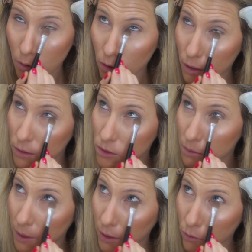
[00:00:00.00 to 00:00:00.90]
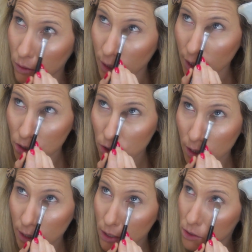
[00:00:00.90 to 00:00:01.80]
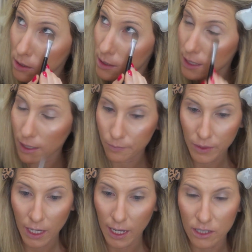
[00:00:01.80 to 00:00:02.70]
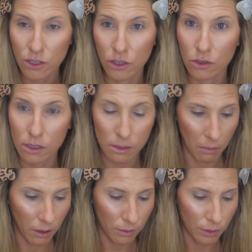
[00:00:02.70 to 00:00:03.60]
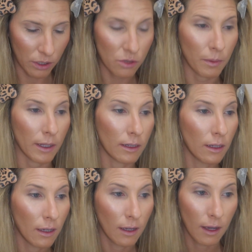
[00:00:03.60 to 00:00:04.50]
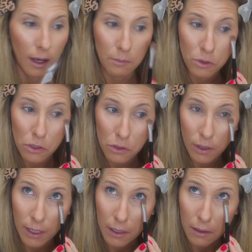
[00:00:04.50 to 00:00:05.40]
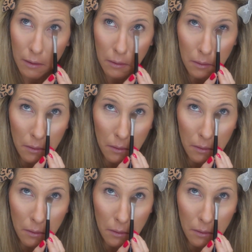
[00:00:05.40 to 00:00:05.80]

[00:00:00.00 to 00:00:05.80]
Or to my lower lash line, I should say. I should use a smaller brush, but I'm just trying to